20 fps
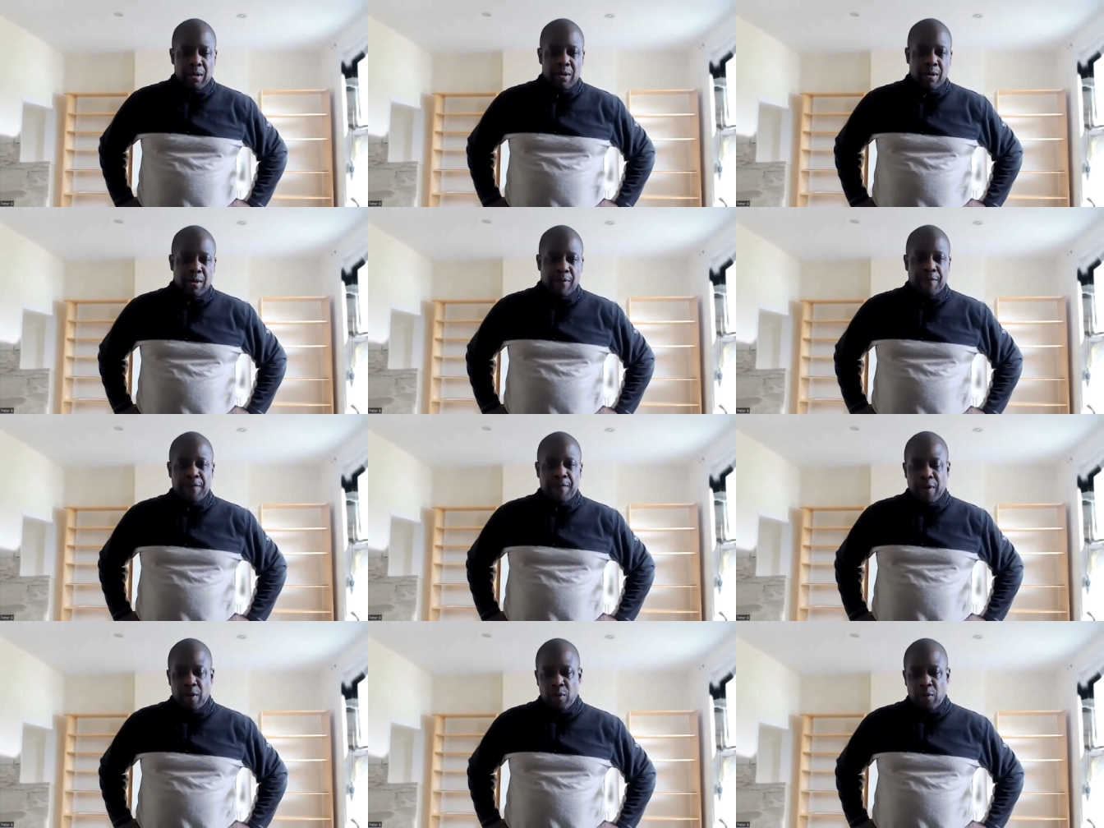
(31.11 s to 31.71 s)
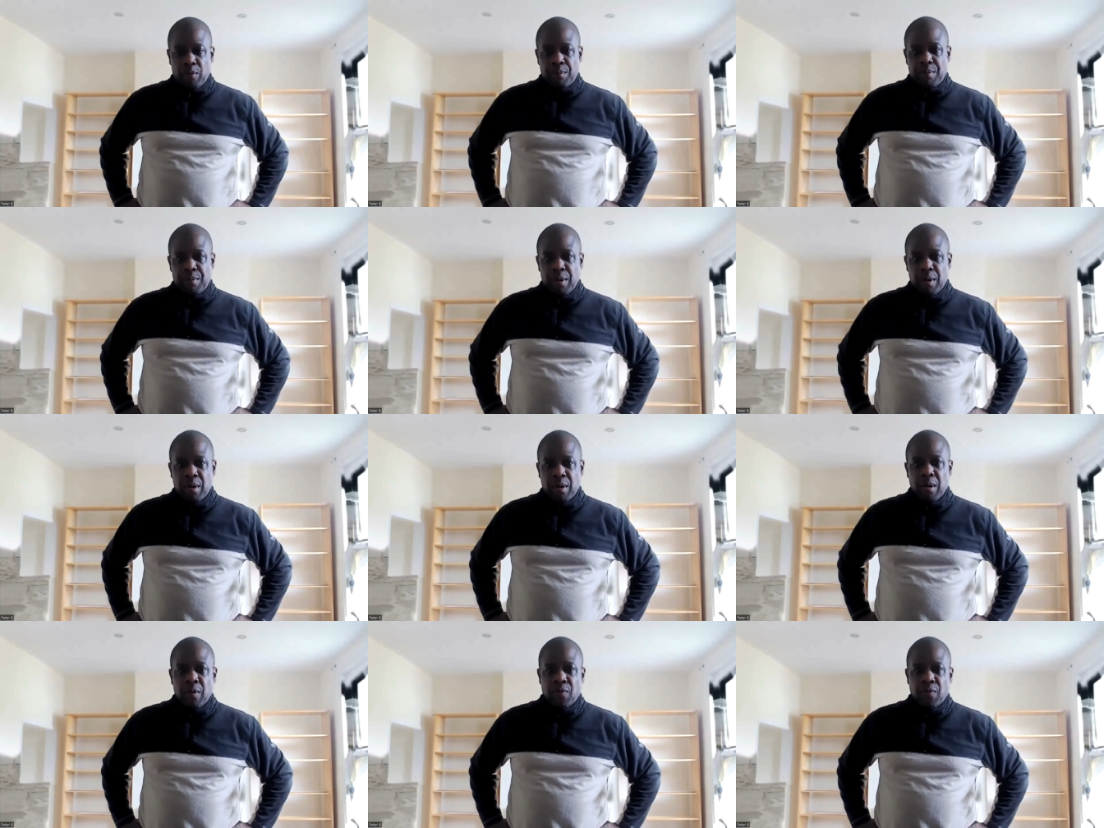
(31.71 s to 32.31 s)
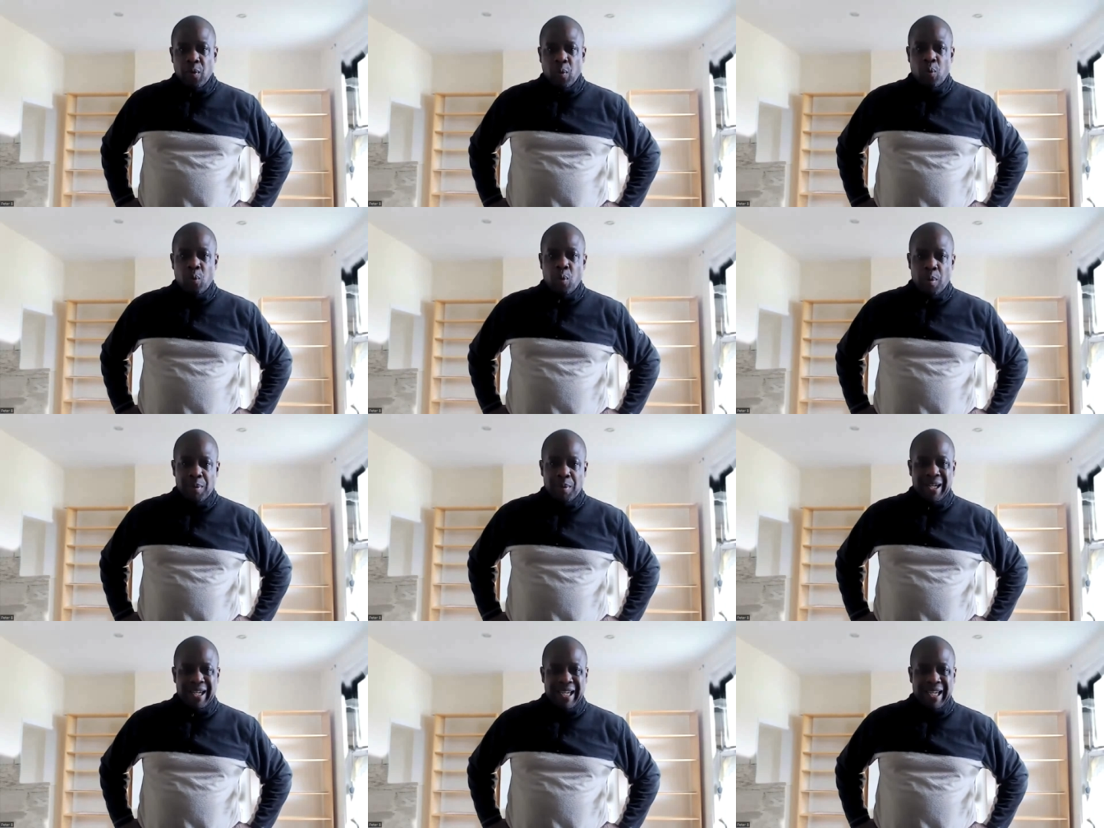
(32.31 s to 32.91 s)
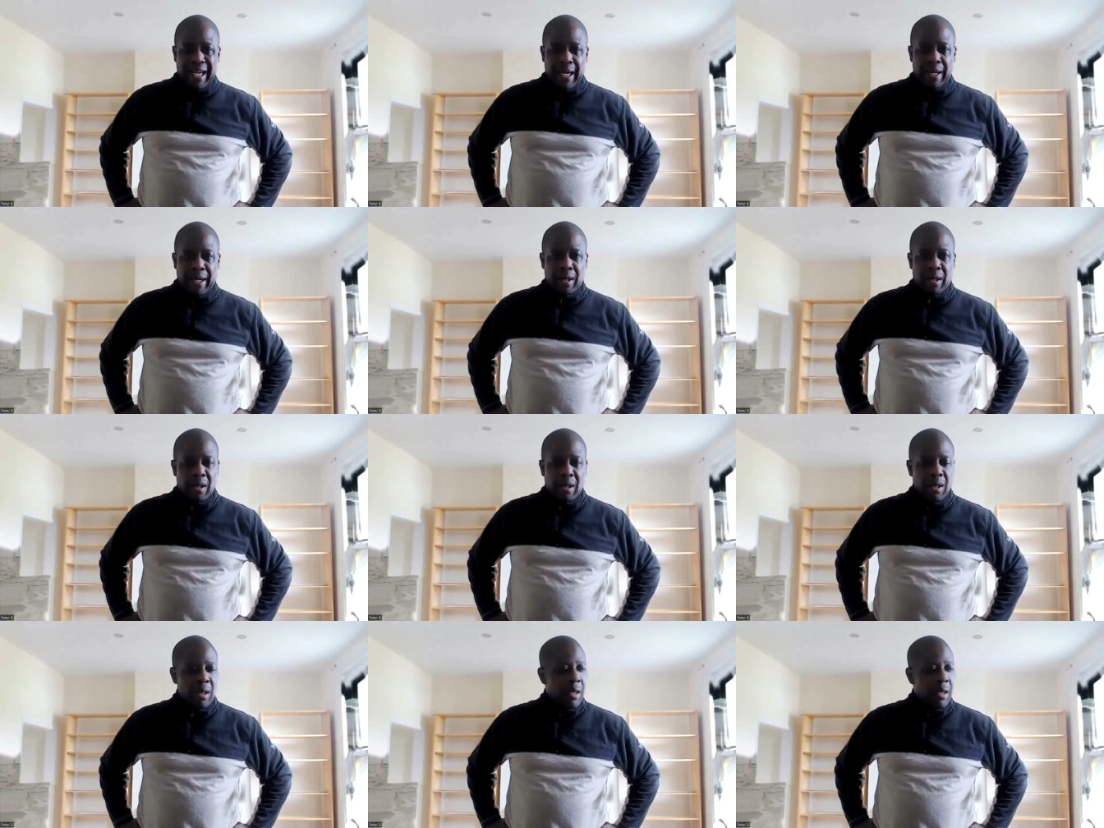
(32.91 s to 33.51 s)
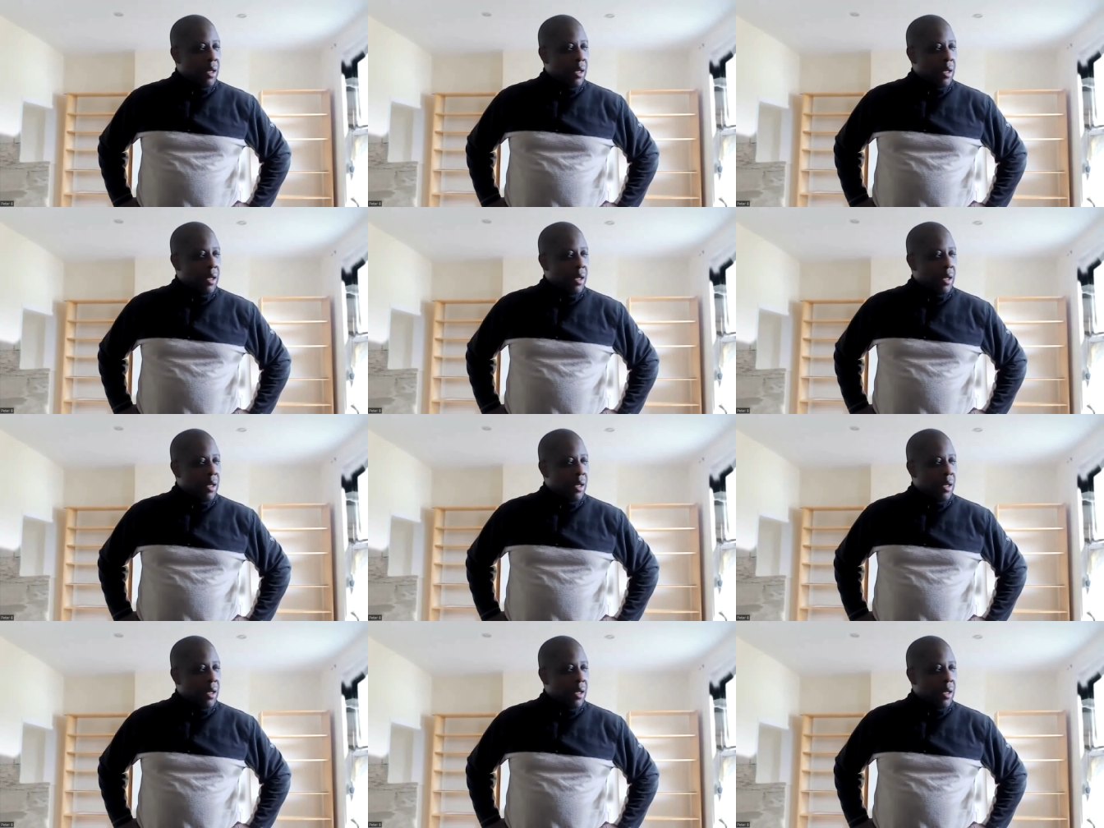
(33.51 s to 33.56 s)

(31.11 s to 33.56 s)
the film, The Woman King.